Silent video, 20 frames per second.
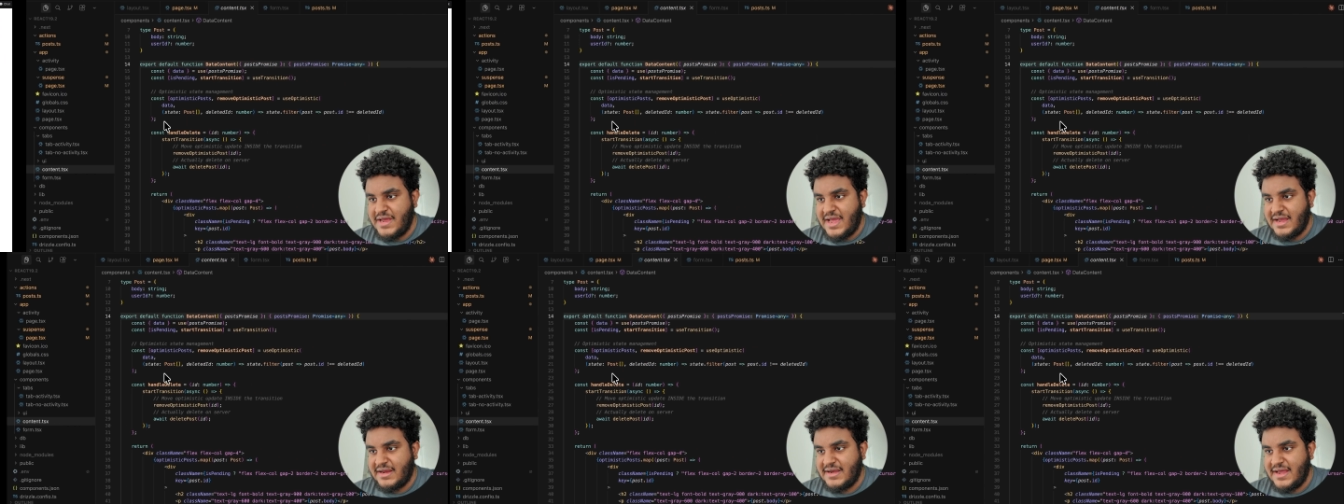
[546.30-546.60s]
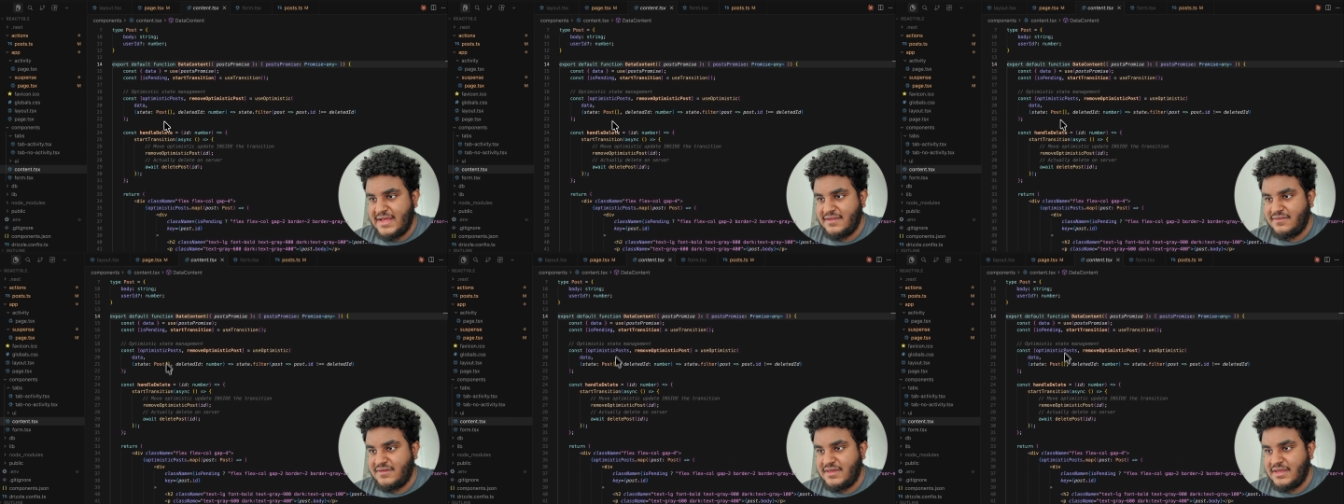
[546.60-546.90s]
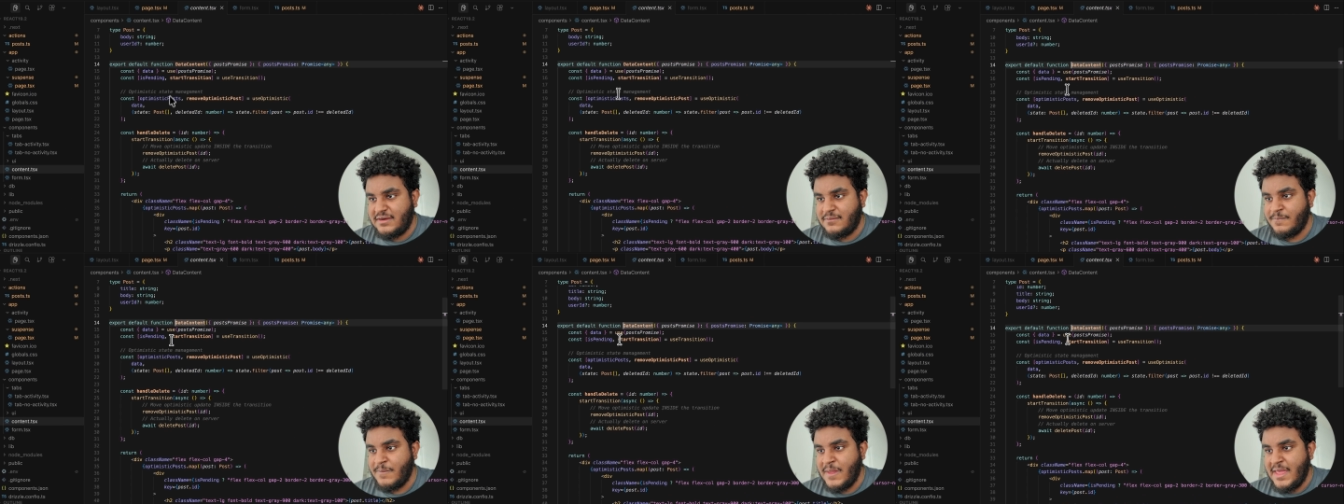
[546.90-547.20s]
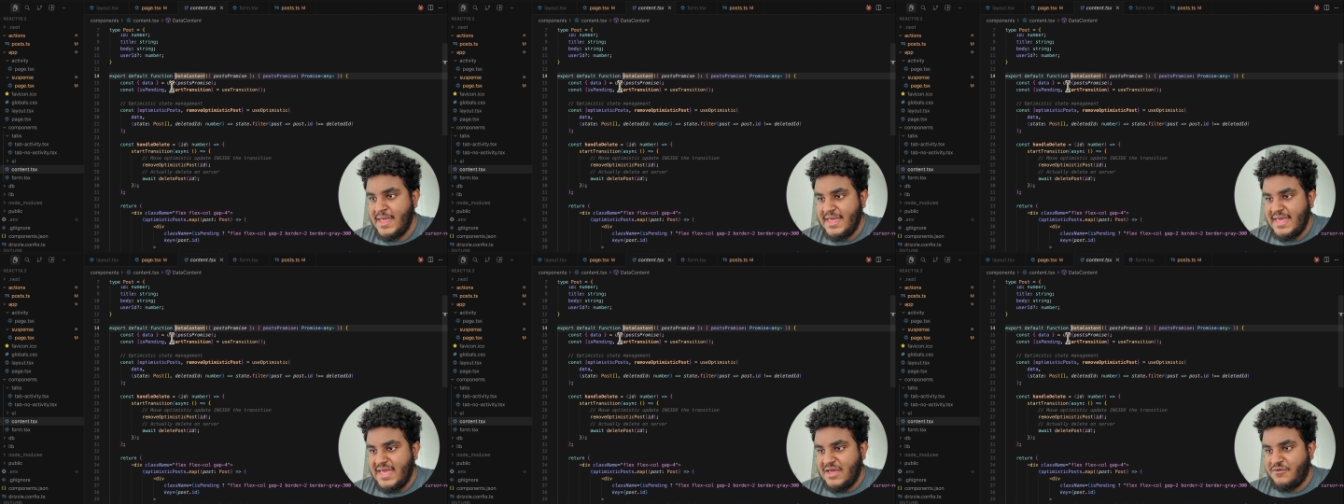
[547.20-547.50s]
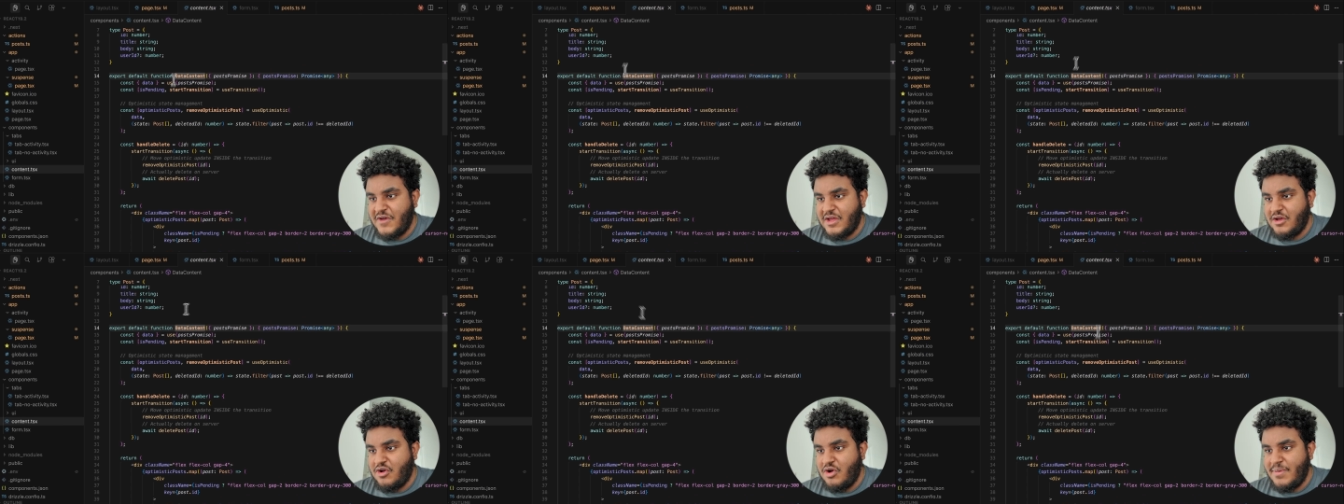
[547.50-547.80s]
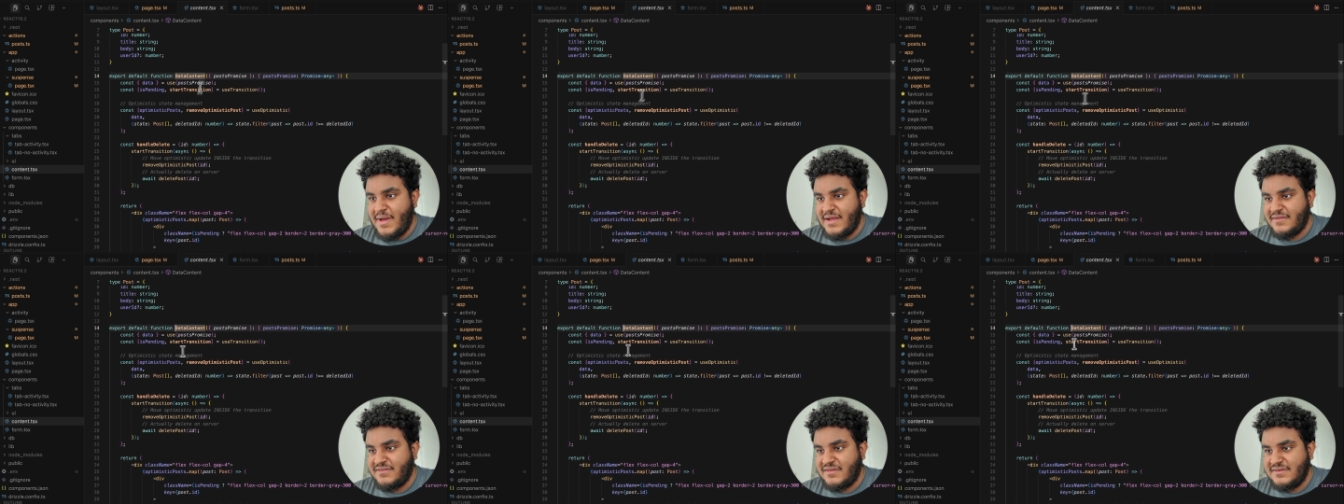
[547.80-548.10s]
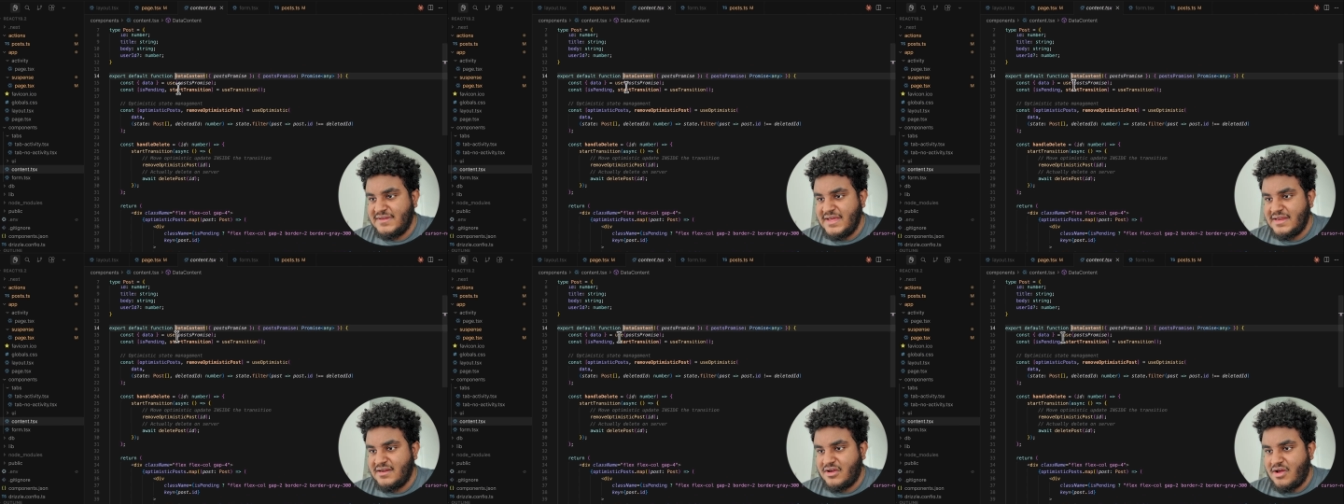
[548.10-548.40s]
React 19? If I go back
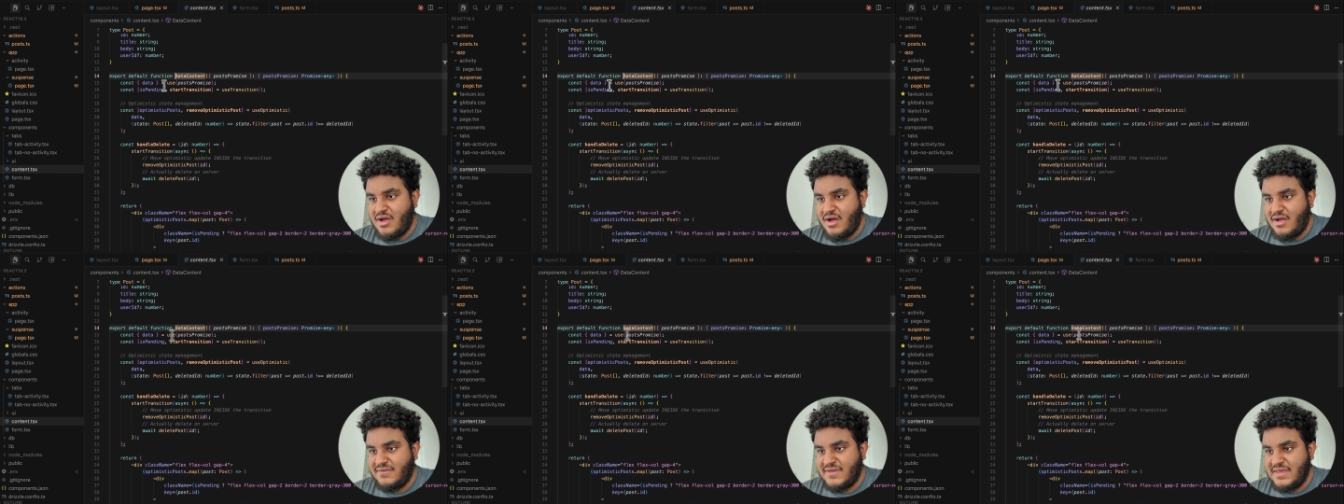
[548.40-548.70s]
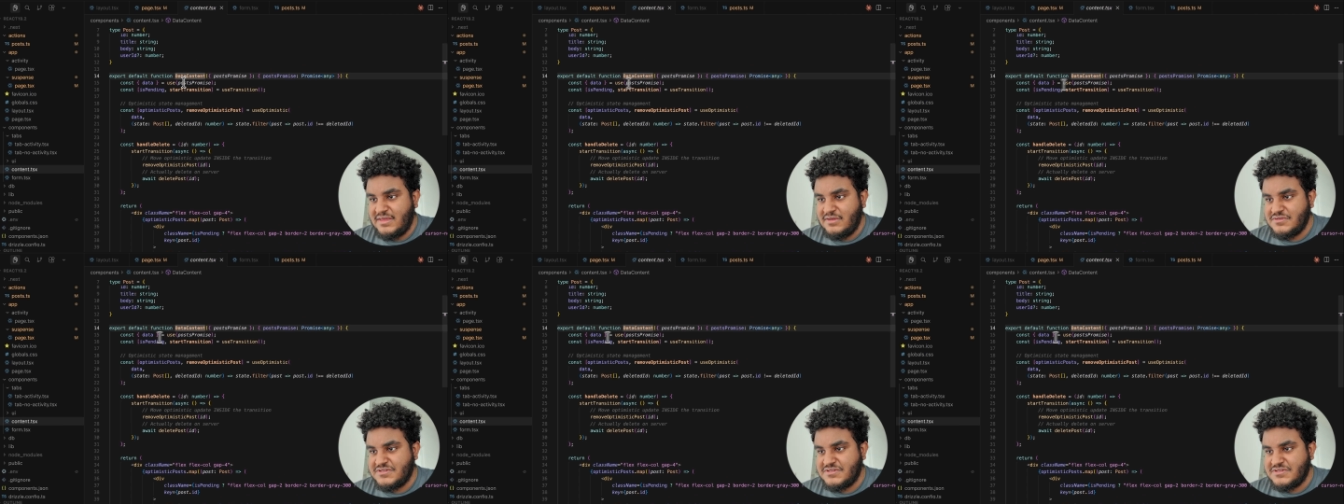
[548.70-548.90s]
to data content,